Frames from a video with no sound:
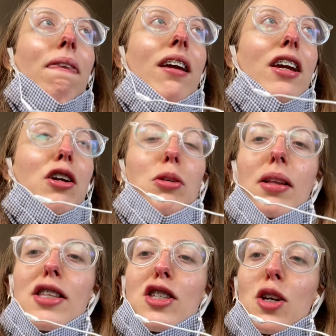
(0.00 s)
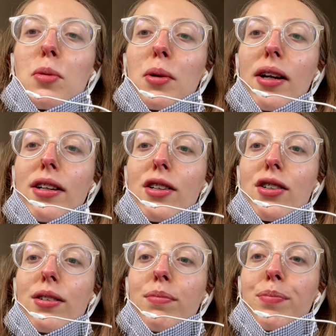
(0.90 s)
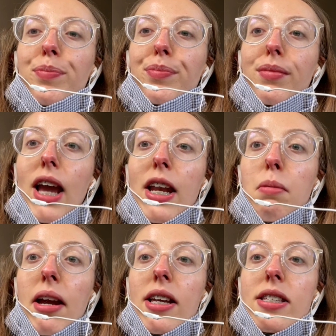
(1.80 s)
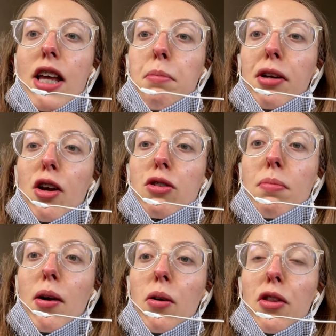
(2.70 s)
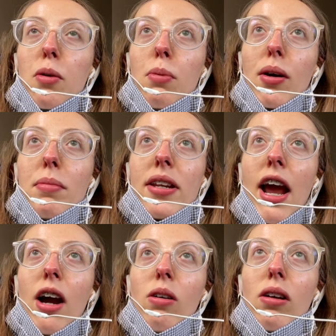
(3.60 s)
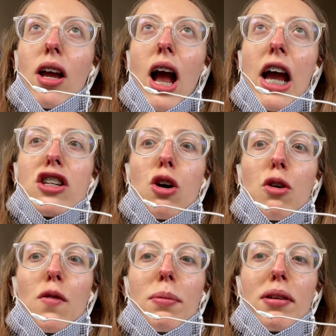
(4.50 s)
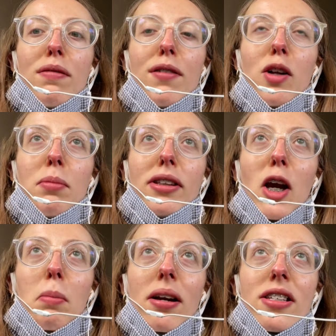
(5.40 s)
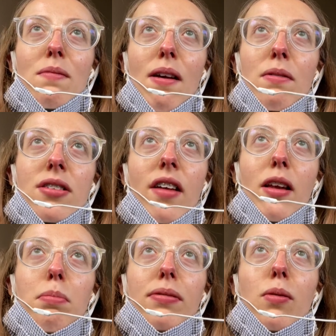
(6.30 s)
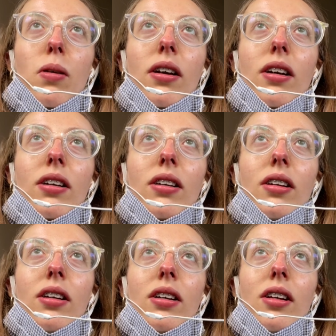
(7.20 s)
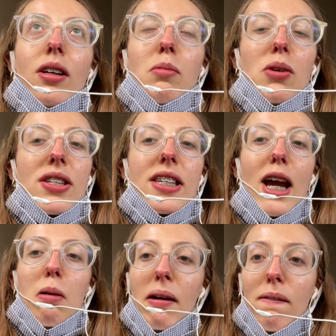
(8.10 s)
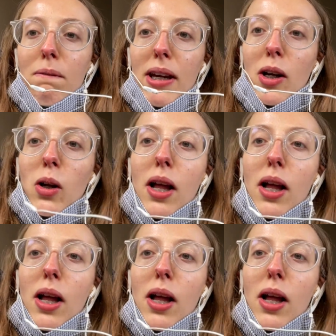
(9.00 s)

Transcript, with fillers: Ew, that's so cringe. Anyways, I'm gonna go to my ortho appointment now. I don't know if I'm gonna film in there because I've never done that before. We'll see how I feel.